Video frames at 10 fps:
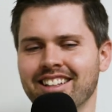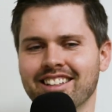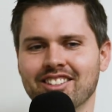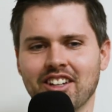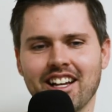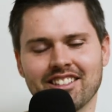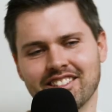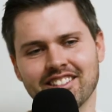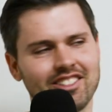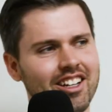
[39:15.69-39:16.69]
So I asked her
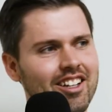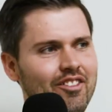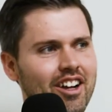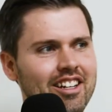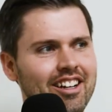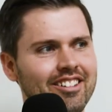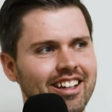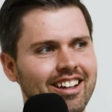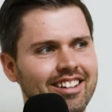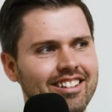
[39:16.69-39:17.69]
to try and find out
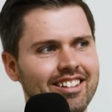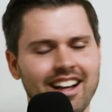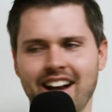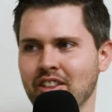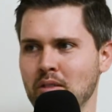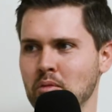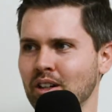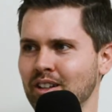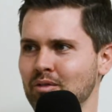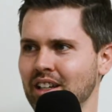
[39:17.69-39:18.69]
uh, how they
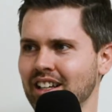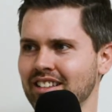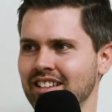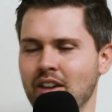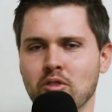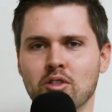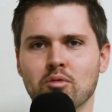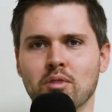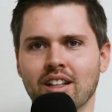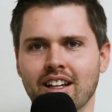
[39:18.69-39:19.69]
book because that would just
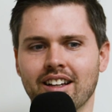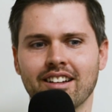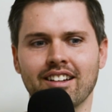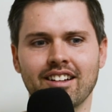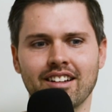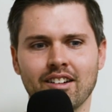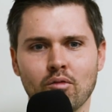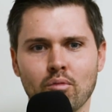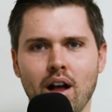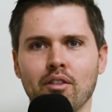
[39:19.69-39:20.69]
be like
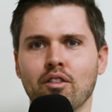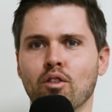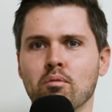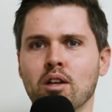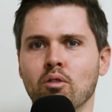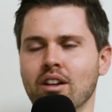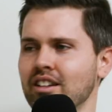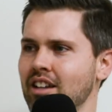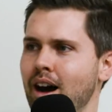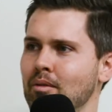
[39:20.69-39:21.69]
probably for me one of the
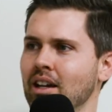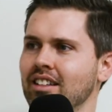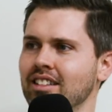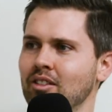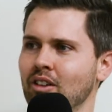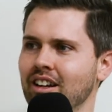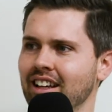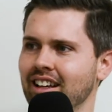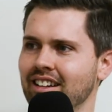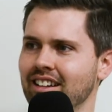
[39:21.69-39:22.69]
top guests I'd want to
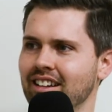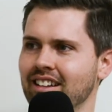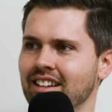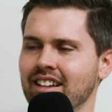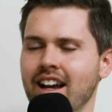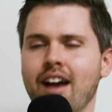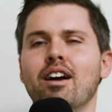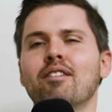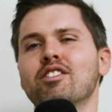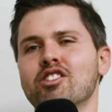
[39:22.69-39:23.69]
get. I,
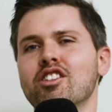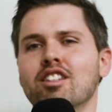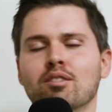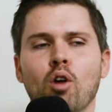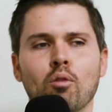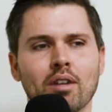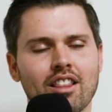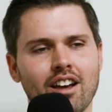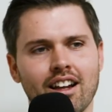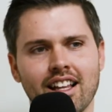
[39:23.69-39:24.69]
am just in this moment. I
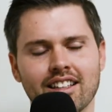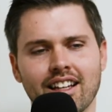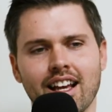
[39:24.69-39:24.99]
thought of that today.